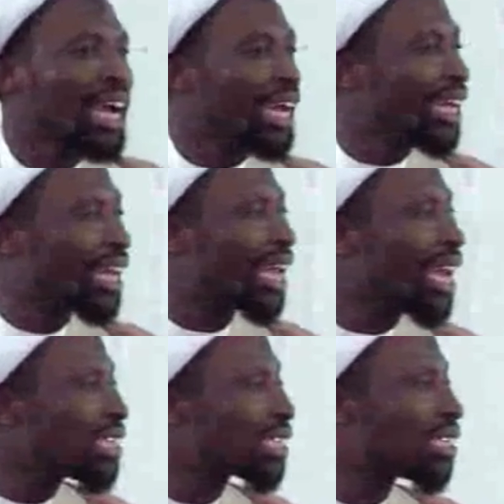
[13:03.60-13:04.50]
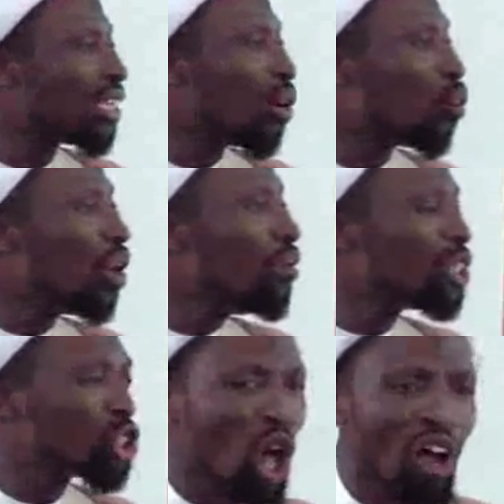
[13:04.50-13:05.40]
and the case will be
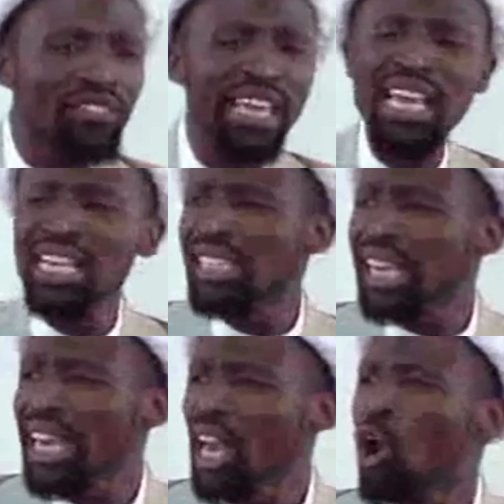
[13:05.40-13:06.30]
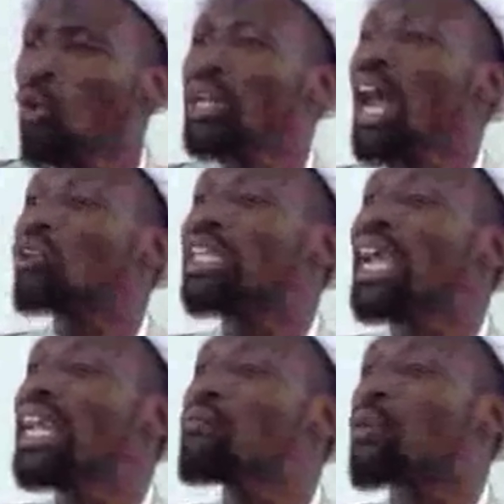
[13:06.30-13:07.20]
solved easily without
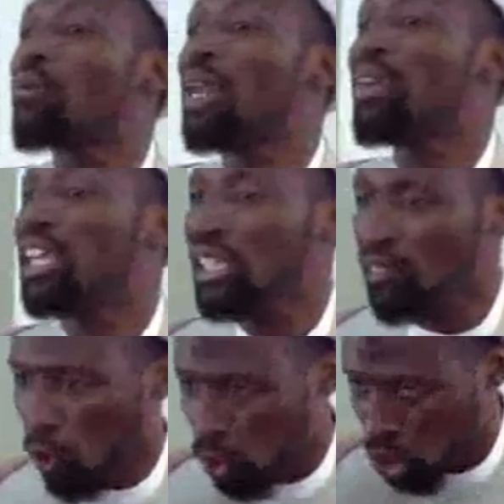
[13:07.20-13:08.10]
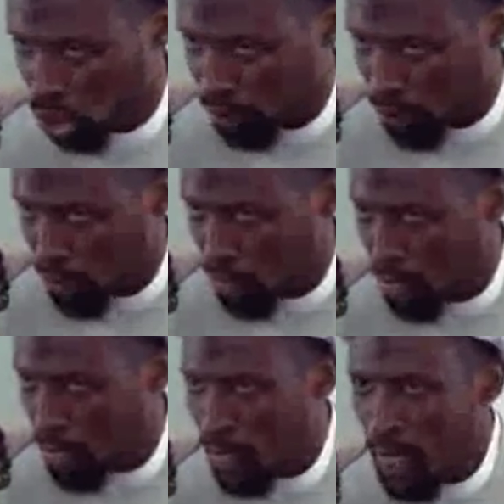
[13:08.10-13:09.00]
any problem and difficulties.
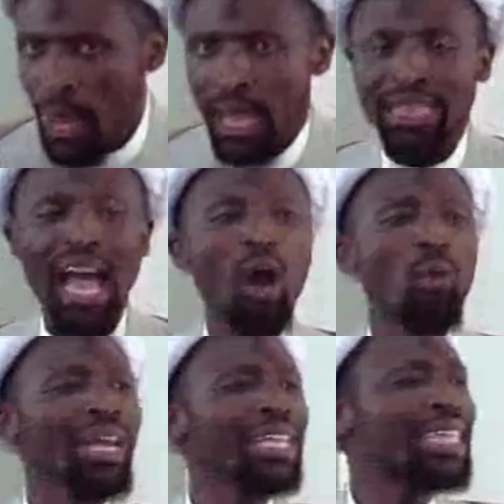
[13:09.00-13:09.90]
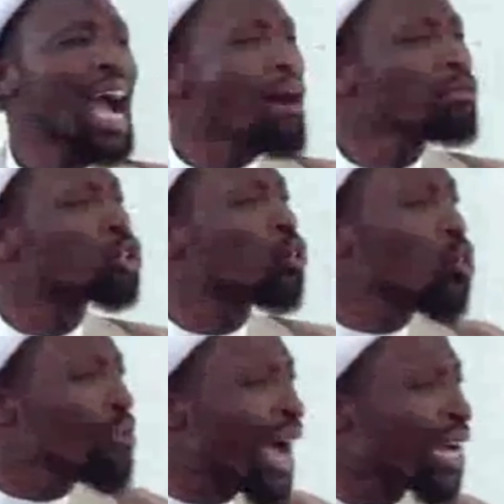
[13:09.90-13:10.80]
Now, when it comes to
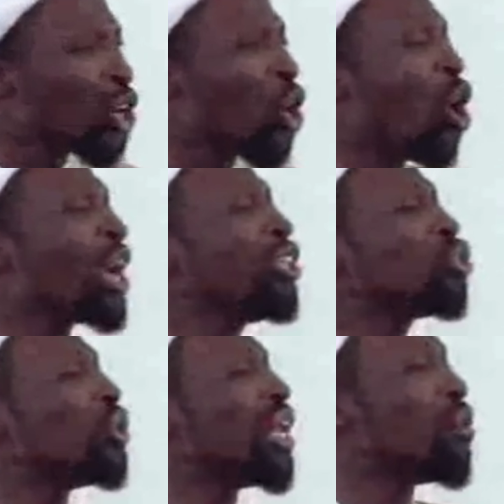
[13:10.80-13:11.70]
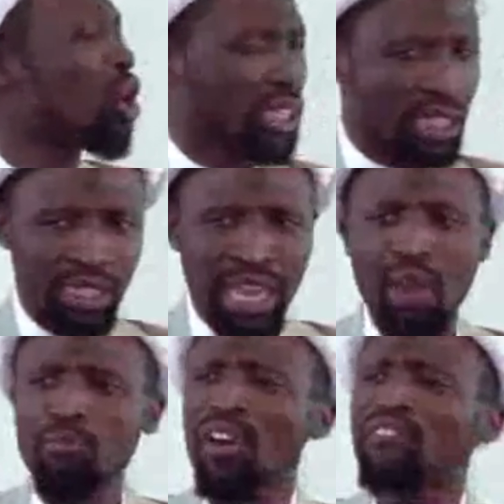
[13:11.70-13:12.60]
women going to the mosque
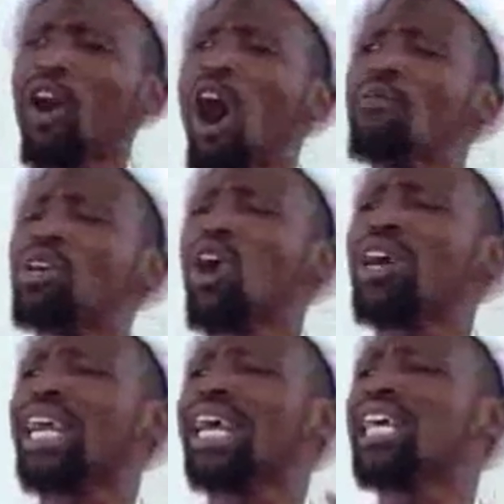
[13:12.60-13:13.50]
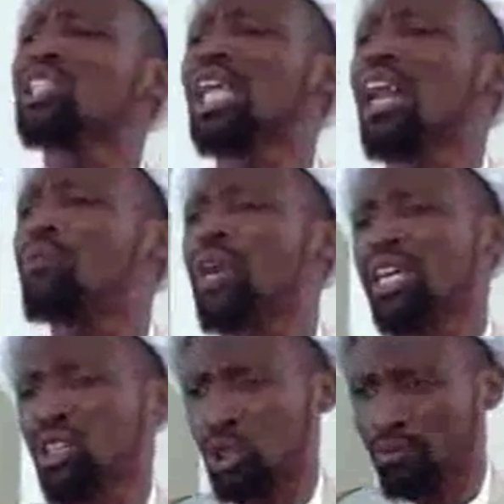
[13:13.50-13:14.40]
and perform congregational
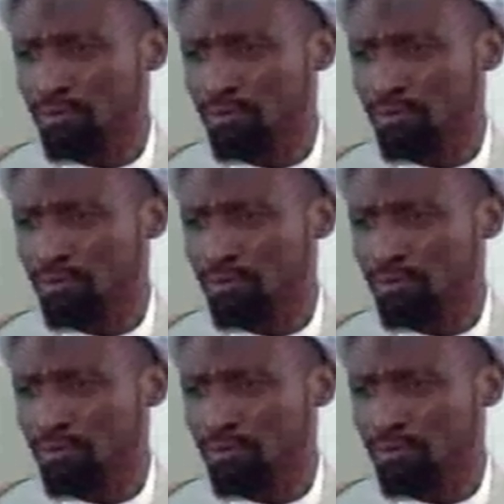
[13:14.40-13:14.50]
prayers,